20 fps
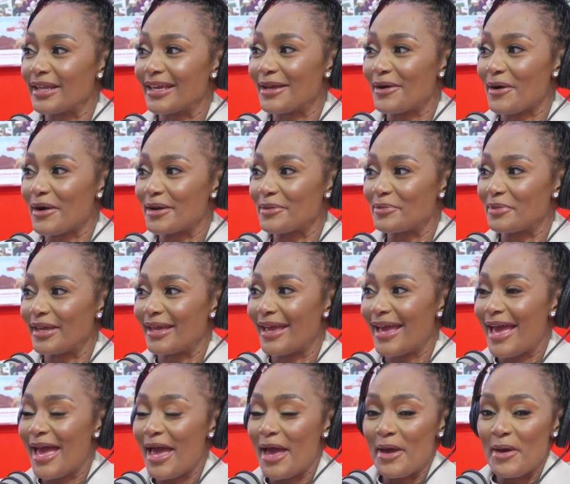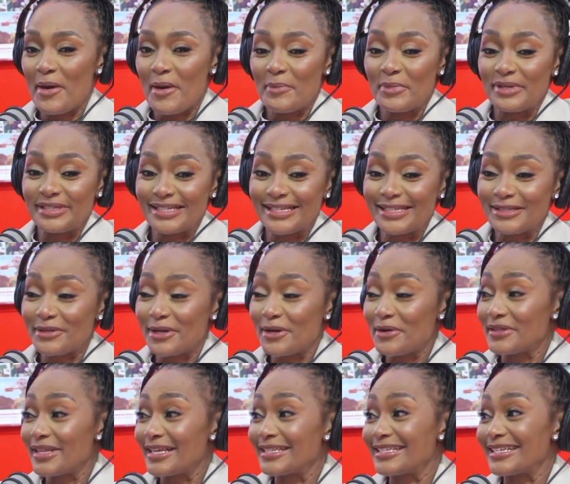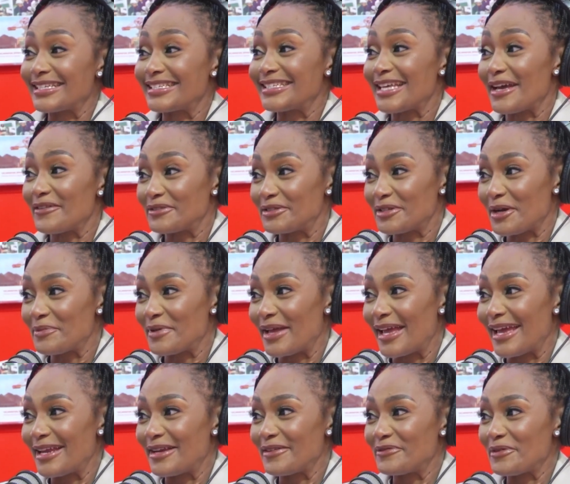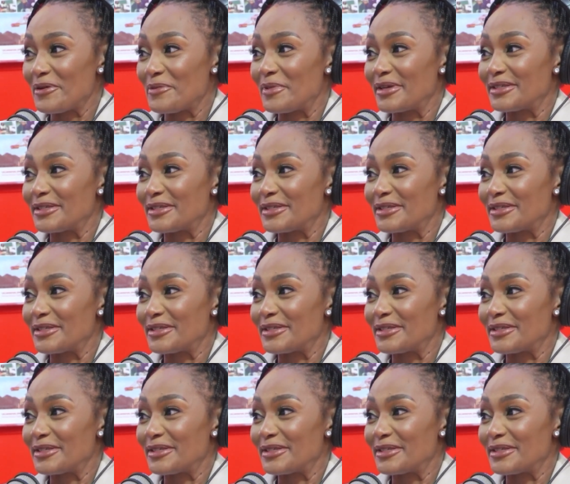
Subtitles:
economy. Mr. Letsoalo, there's a tough job ahead of you,